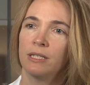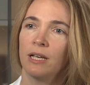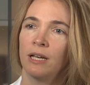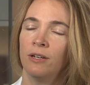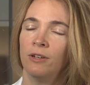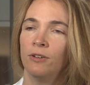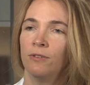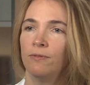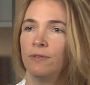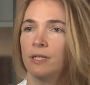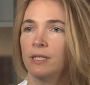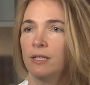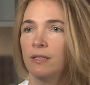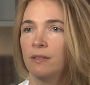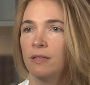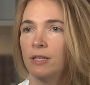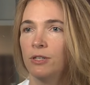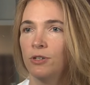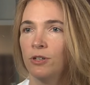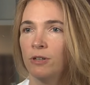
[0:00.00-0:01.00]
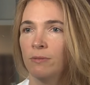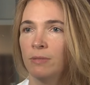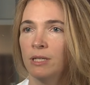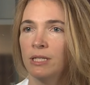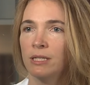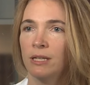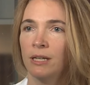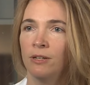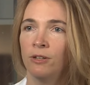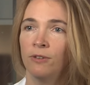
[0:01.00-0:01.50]
I know if it's in the
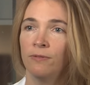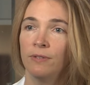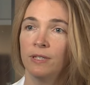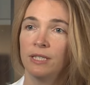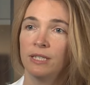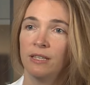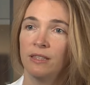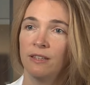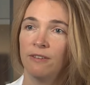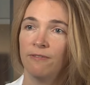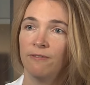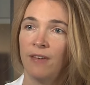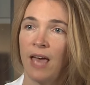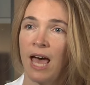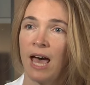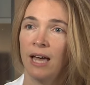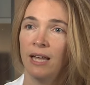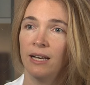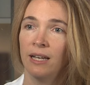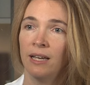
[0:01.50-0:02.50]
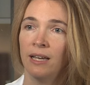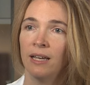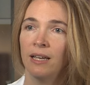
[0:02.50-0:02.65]
dermis, I know if it's in the fat,